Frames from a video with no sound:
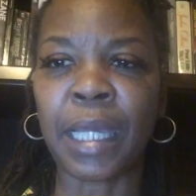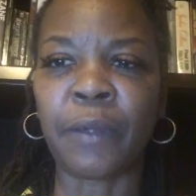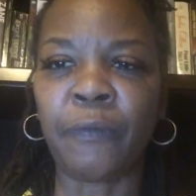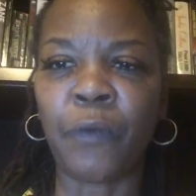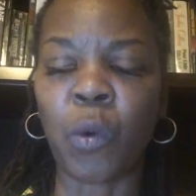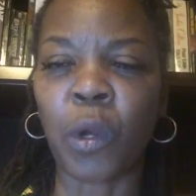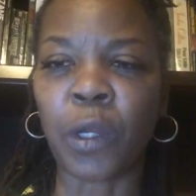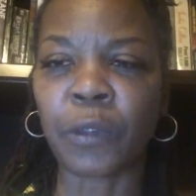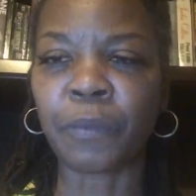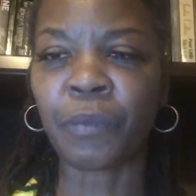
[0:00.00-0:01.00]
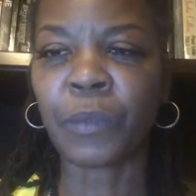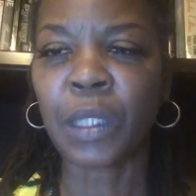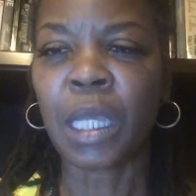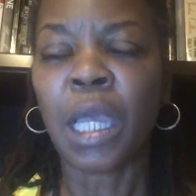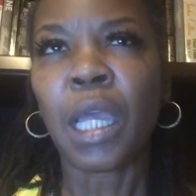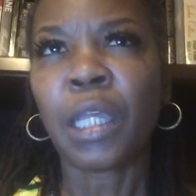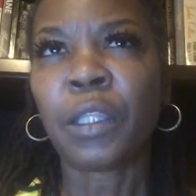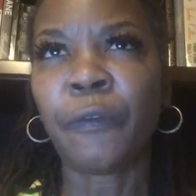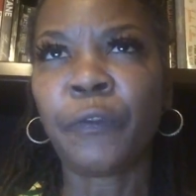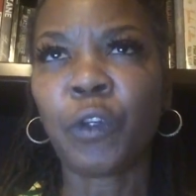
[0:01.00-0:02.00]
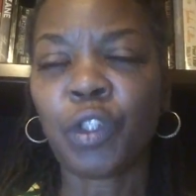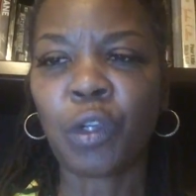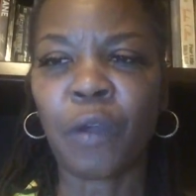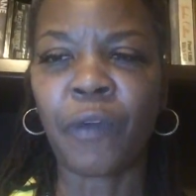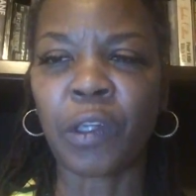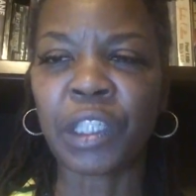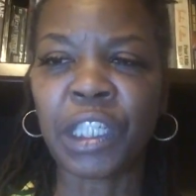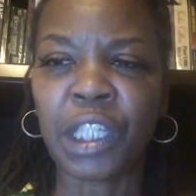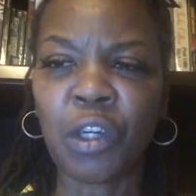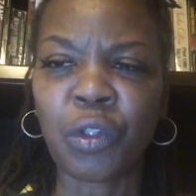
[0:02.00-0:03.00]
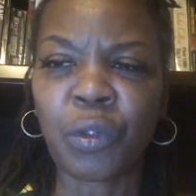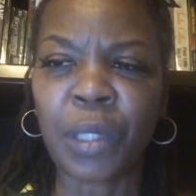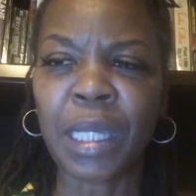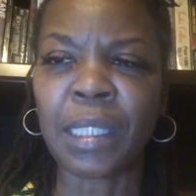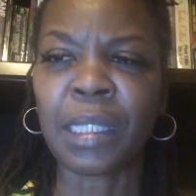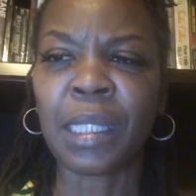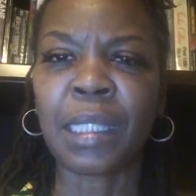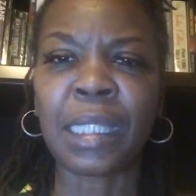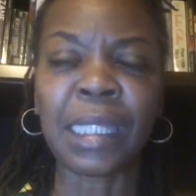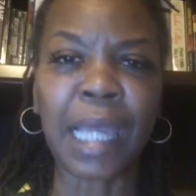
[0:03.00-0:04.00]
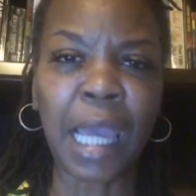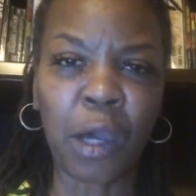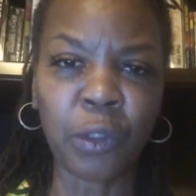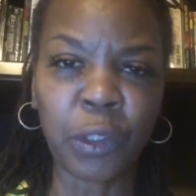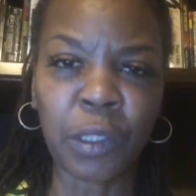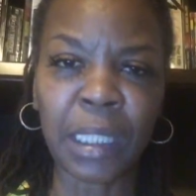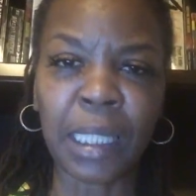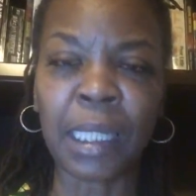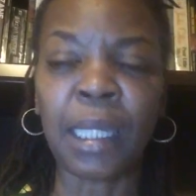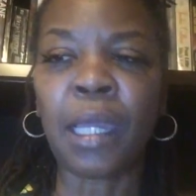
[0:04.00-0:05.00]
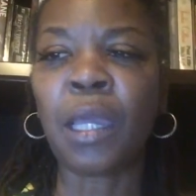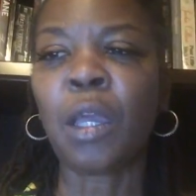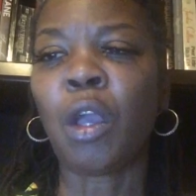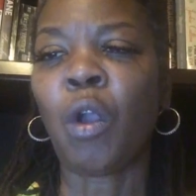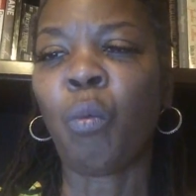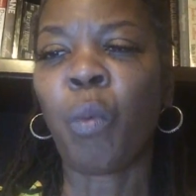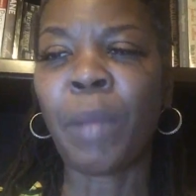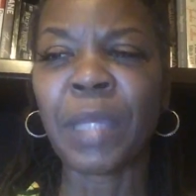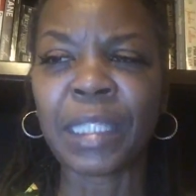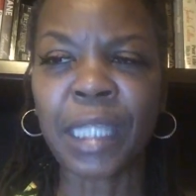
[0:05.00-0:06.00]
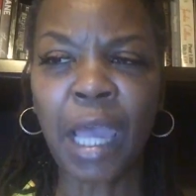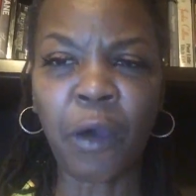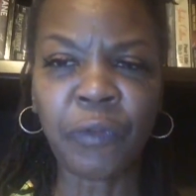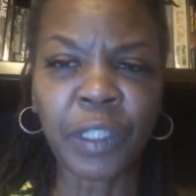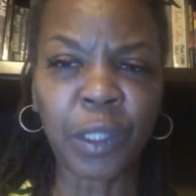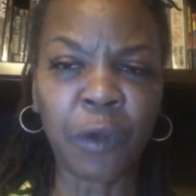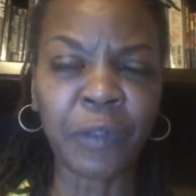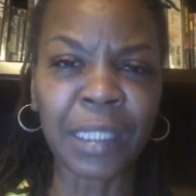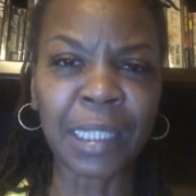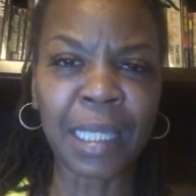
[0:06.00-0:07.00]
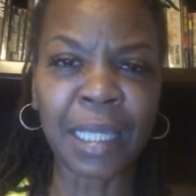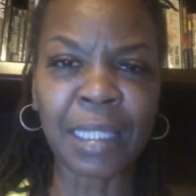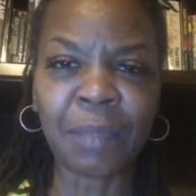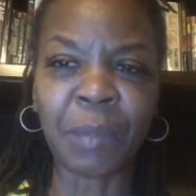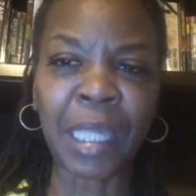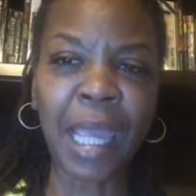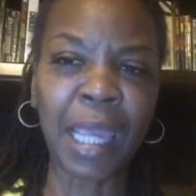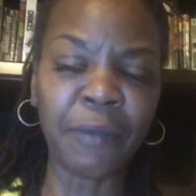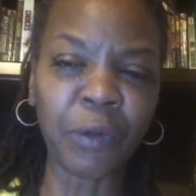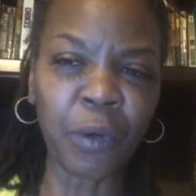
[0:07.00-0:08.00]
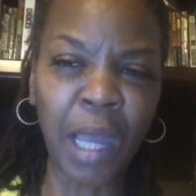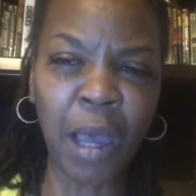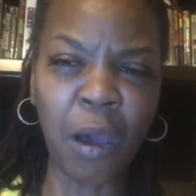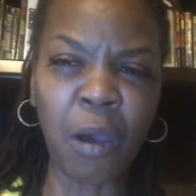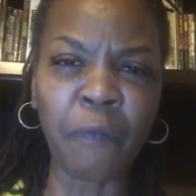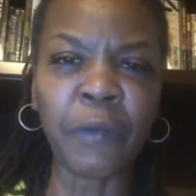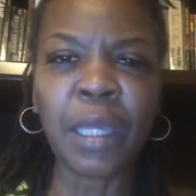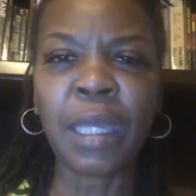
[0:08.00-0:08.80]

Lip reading: can afford. The future of our children, the elderly, women's health services, behavioral health,